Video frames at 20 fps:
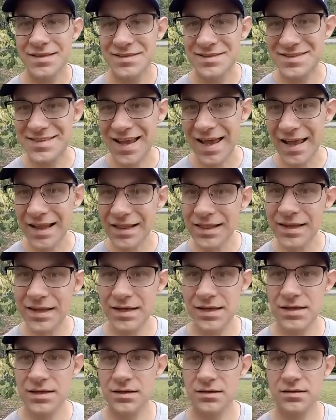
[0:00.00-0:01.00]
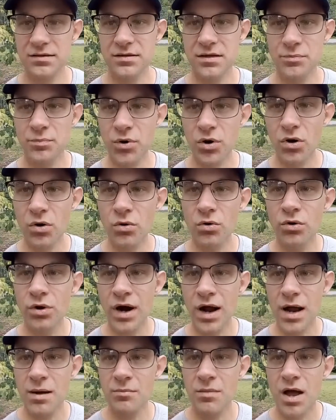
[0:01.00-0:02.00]
telling the
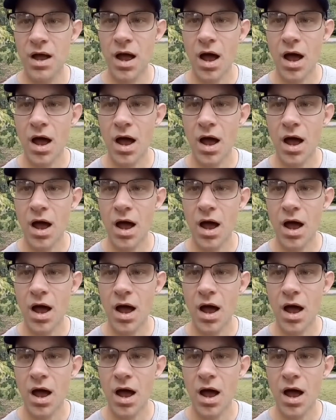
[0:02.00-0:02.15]
program